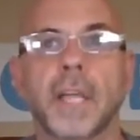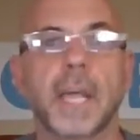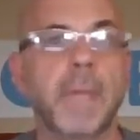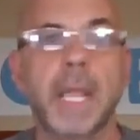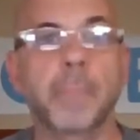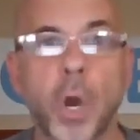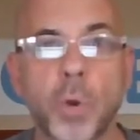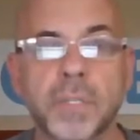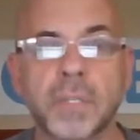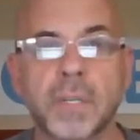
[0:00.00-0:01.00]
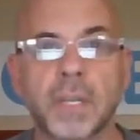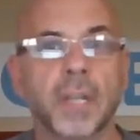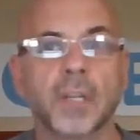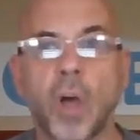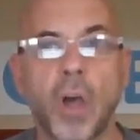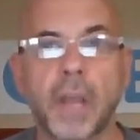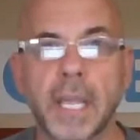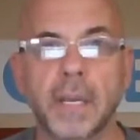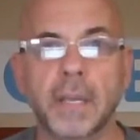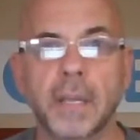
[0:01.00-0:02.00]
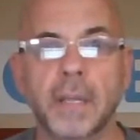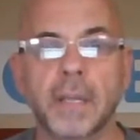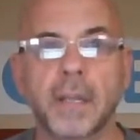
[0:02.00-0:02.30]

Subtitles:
and make a post, log in,